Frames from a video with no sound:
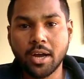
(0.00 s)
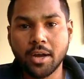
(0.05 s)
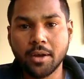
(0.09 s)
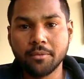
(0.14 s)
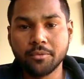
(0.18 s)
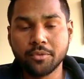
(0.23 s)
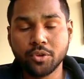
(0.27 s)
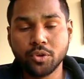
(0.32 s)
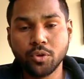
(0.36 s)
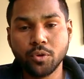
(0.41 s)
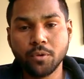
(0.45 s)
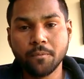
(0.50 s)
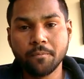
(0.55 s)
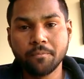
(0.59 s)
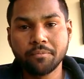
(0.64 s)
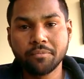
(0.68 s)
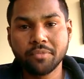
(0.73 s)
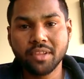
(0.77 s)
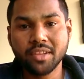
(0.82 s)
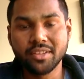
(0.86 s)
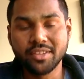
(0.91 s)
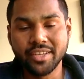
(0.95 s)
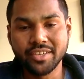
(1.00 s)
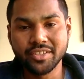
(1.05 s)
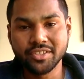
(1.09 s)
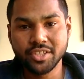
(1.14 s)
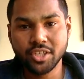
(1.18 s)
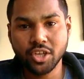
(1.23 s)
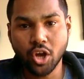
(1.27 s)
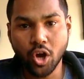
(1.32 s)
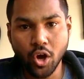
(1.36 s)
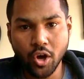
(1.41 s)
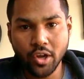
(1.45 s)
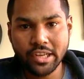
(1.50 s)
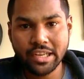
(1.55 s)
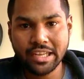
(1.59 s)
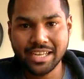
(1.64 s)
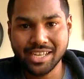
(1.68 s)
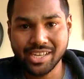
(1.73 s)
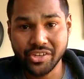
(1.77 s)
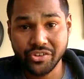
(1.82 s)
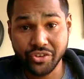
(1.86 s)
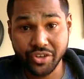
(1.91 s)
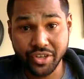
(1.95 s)
So there is an
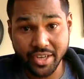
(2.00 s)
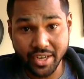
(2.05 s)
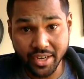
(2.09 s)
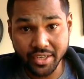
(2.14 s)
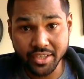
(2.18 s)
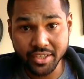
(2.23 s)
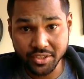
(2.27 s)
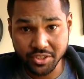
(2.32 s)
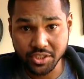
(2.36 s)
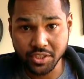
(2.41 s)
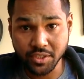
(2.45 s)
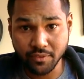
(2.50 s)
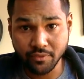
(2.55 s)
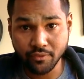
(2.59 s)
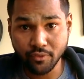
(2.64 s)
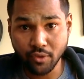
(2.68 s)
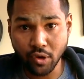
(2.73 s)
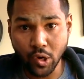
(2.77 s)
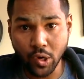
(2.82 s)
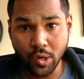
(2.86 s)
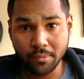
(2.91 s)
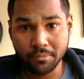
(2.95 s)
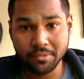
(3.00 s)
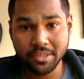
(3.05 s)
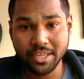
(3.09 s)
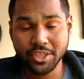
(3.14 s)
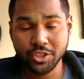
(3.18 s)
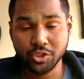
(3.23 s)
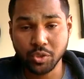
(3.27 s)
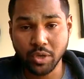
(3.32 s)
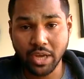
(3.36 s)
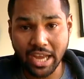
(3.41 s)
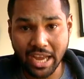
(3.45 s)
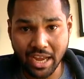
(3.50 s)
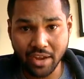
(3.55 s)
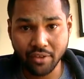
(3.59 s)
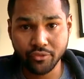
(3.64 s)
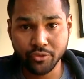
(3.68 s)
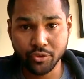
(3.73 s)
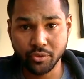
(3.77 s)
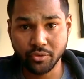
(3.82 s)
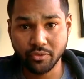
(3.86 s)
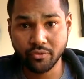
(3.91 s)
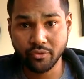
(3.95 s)
online redundancy form that you
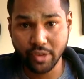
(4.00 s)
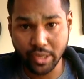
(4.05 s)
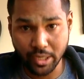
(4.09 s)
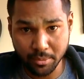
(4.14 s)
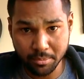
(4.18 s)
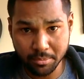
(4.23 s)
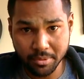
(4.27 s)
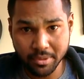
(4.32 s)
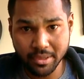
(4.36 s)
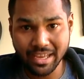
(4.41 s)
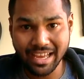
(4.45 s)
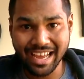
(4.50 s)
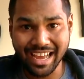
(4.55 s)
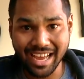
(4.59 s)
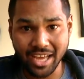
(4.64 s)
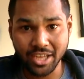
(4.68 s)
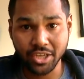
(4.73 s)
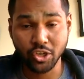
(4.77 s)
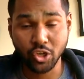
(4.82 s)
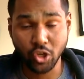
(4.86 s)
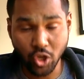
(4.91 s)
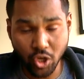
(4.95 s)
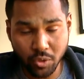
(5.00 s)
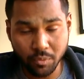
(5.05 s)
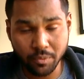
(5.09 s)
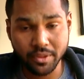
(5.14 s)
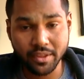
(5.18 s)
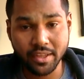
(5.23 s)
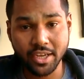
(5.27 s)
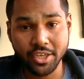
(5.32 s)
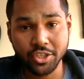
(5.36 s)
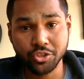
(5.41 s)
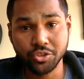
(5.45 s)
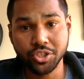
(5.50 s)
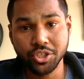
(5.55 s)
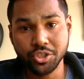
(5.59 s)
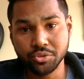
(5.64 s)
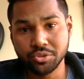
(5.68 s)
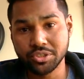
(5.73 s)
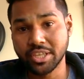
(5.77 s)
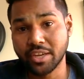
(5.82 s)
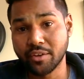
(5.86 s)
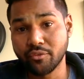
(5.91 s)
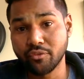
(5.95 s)
have to fill up, and along with that, you need
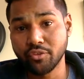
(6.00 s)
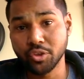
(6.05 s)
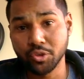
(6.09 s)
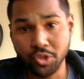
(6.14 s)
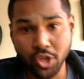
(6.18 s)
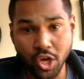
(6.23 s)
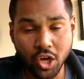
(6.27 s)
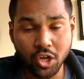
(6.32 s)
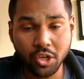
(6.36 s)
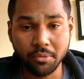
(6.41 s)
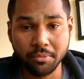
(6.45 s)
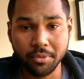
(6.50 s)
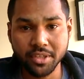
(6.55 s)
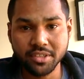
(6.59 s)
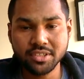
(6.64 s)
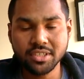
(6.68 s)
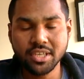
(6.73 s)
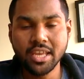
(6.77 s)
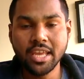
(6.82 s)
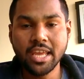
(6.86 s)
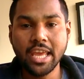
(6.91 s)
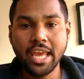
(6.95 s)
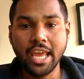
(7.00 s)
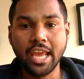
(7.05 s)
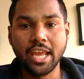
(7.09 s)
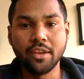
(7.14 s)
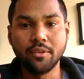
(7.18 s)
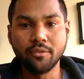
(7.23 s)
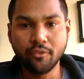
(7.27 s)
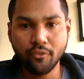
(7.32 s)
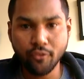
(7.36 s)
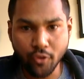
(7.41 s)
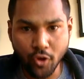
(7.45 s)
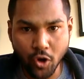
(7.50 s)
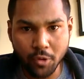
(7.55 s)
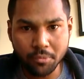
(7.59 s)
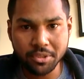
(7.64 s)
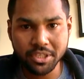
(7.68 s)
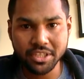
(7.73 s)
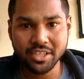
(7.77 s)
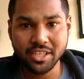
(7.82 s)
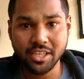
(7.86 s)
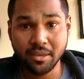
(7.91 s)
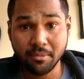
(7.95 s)
to send few documents
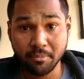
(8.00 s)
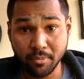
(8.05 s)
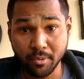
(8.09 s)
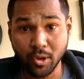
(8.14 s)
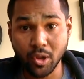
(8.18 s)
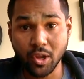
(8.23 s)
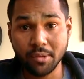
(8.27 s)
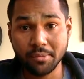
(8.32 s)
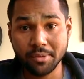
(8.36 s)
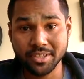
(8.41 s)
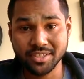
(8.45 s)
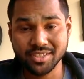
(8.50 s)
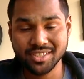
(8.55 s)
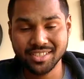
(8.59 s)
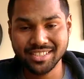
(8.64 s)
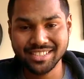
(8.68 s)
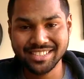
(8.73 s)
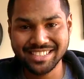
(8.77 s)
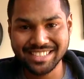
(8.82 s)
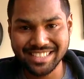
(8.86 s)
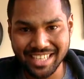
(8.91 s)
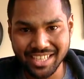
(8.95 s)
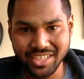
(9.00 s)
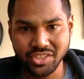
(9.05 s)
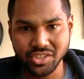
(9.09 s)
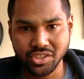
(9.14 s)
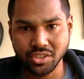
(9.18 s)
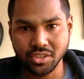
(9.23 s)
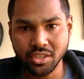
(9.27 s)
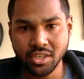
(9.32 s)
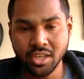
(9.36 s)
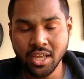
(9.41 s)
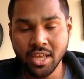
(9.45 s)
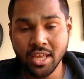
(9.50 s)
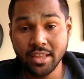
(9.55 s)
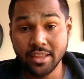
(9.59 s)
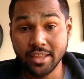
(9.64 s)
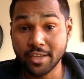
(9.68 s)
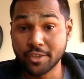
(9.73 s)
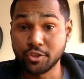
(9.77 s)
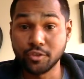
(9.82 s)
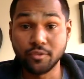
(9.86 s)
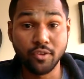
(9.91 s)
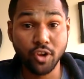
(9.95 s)
informing the employment section
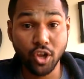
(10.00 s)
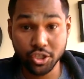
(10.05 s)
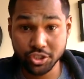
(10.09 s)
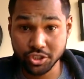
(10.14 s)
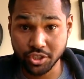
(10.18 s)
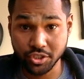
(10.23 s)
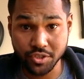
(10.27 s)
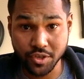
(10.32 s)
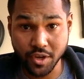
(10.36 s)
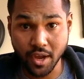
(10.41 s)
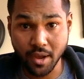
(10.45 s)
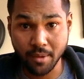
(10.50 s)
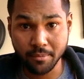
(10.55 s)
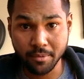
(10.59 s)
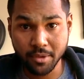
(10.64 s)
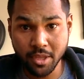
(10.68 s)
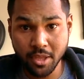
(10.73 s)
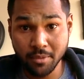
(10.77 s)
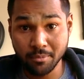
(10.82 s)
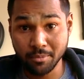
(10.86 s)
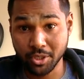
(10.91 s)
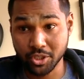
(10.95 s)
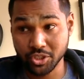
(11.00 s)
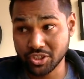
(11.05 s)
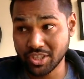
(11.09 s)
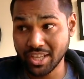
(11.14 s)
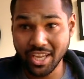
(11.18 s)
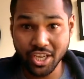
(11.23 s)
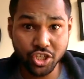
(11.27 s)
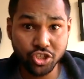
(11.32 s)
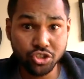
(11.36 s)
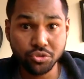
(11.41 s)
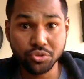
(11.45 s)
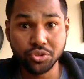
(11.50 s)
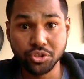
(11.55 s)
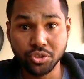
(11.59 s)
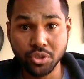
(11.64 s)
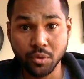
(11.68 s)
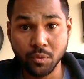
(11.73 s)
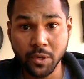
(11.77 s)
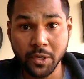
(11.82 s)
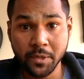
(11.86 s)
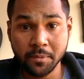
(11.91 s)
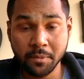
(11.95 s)
that you've lost your job, because they issued you
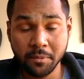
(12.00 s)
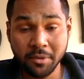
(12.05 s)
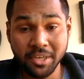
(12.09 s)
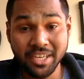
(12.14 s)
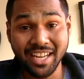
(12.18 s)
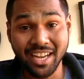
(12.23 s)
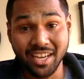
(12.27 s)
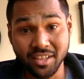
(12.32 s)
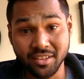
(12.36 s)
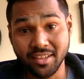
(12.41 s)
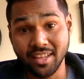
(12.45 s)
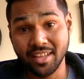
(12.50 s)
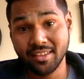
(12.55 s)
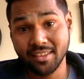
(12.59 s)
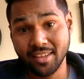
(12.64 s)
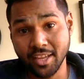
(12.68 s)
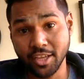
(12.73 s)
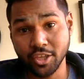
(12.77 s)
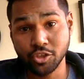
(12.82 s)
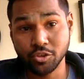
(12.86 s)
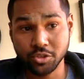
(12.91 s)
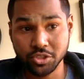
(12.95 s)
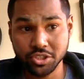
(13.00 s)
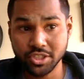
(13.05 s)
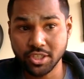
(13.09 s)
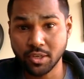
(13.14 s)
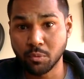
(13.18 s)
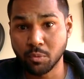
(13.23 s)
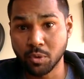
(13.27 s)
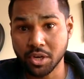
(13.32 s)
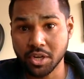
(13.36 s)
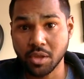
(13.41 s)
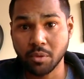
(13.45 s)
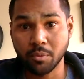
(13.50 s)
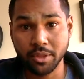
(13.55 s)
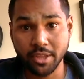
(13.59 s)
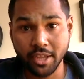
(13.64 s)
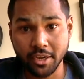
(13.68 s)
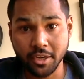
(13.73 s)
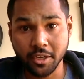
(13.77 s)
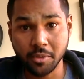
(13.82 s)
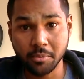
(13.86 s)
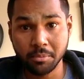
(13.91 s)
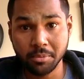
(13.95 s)
a work permit and they think you're still working with
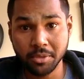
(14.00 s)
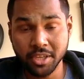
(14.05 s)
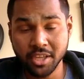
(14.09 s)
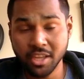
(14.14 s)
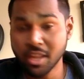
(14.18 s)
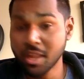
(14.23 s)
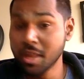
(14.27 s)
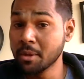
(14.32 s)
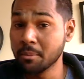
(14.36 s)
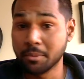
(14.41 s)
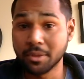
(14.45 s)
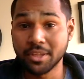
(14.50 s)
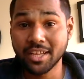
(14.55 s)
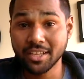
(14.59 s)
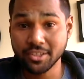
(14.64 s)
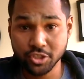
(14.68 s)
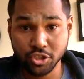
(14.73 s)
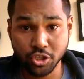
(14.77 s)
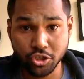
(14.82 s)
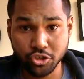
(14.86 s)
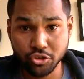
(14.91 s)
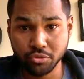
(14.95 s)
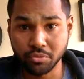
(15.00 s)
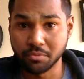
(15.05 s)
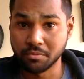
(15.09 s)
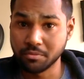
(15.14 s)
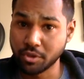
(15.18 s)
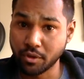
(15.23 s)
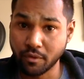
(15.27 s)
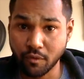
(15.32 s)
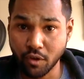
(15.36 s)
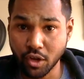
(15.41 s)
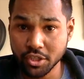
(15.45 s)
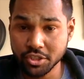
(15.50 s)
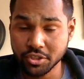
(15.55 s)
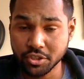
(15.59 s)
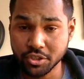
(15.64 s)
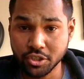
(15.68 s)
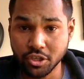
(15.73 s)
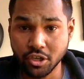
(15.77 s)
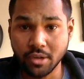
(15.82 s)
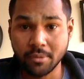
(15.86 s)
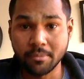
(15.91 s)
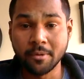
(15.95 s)
that company, but that's not true. You've lost the
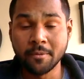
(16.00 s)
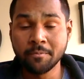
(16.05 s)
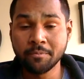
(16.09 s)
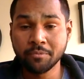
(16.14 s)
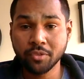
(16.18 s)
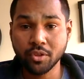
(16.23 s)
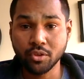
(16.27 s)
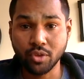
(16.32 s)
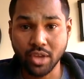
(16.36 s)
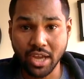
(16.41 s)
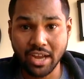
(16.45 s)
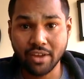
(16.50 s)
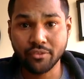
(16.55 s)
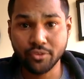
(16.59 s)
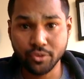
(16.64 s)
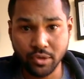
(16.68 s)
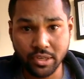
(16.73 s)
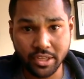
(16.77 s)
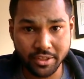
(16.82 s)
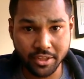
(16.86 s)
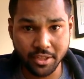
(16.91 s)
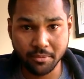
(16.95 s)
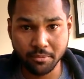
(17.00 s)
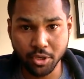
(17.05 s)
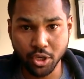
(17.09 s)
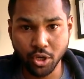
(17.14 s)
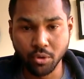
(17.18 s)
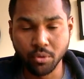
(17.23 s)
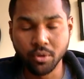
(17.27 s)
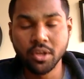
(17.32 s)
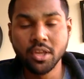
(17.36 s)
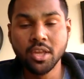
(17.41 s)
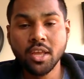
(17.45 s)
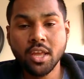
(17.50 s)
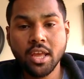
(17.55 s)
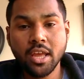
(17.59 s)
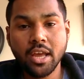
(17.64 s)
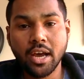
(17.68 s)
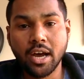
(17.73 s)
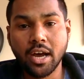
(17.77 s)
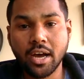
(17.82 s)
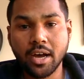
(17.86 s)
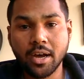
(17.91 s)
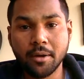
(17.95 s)
job. You have to let them know.
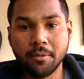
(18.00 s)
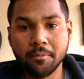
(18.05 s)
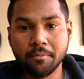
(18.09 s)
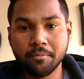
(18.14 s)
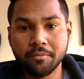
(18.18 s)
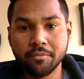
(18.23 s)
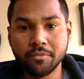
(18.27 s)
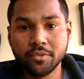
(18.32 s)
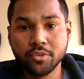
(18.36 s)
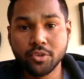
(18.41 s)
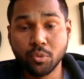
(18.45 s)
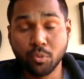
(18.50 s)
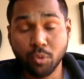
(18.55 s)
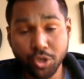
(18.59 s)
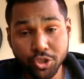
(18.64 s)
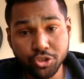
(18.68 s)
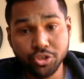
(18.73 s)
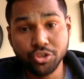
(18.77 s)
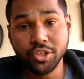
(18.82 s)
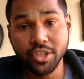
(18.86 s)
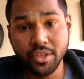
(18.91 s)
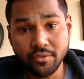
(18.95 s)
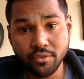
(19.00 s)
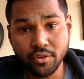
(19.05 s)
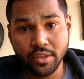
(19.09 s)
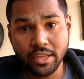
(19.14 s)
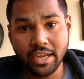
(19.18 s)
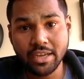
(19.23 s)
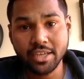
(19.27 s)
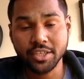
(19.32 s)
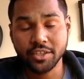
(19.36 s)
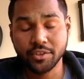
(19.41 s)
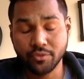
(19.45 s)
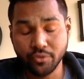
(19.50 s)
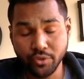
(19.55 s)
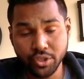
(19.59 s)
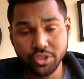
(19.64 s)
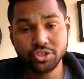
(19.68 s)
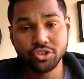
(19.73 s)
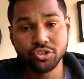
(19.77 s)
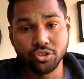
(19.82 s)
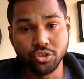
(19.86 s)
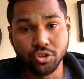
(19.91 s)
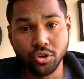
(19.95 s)
So what do you need for that? Is
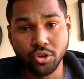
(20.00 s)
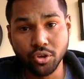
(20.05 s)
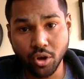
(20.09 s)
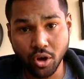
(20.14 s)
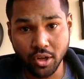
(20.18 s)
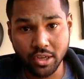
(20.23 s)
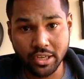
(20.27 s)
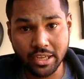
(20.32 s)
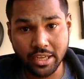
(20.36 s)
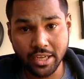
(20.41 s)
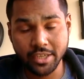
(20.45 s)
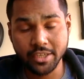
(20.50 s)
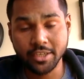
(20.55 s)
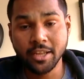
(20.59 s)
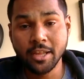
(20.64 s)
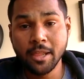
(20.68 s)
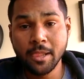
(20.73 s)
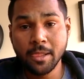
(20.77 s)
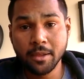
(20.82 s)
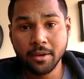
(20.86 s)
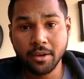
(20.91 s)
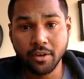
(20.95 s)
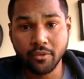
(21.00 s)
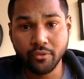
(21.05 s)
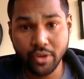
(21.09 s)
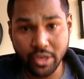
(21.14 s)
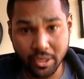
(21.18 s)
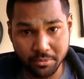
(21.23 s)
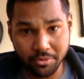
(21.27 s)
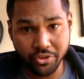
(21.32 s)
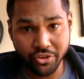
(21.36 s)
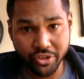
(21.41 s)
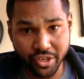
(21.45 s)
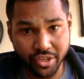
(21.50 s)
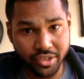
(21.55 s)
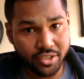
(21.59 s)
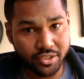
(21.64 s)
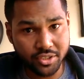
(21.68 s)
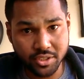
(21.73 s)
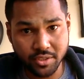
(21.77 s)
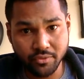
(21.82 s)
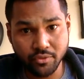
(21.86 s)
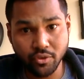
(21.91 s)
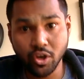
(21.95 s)
first you go to online, fill up the
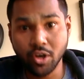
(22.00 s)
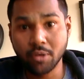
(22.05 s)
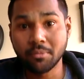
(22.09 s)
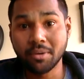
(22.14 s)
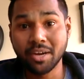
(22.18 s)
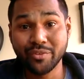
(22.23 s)
redundancy form.